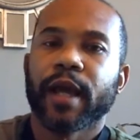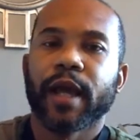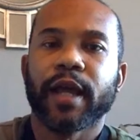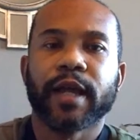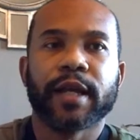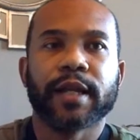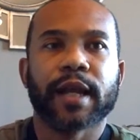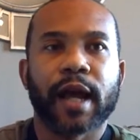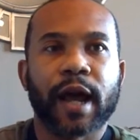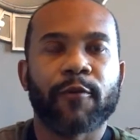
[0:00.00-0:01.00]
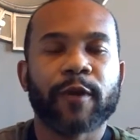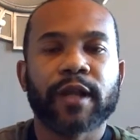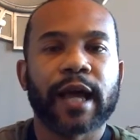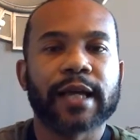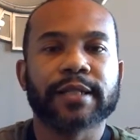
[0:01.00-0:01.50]
And I
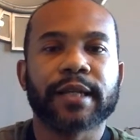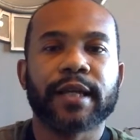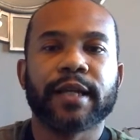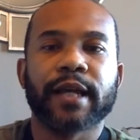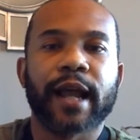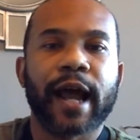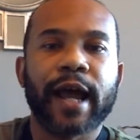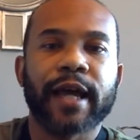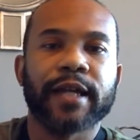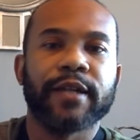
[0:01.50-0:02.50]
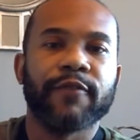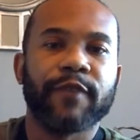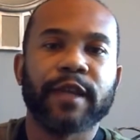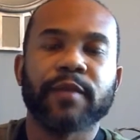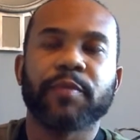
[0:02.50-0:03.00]
realized then that I had
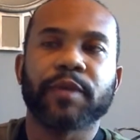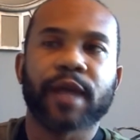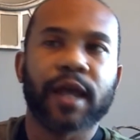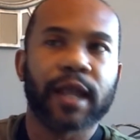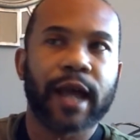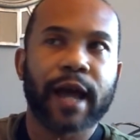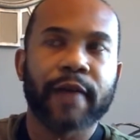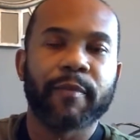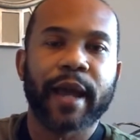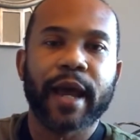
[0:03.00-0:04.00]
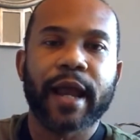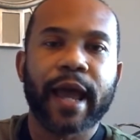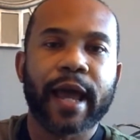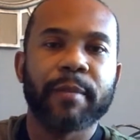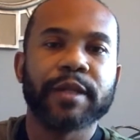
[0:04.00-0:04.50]
developed a lot of bad
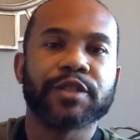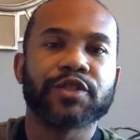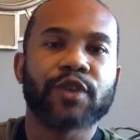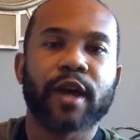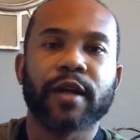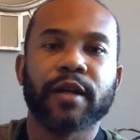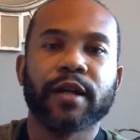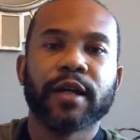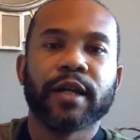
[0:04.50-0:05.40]
habits trying to